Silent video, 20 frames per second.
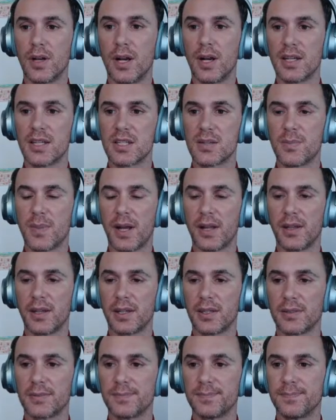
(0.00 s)
spelling.
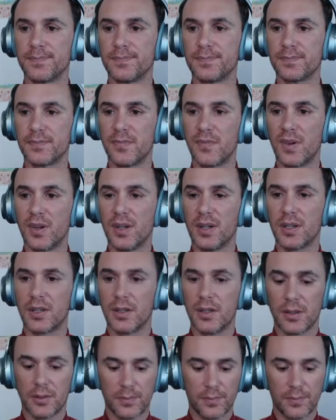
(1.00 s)
Very good.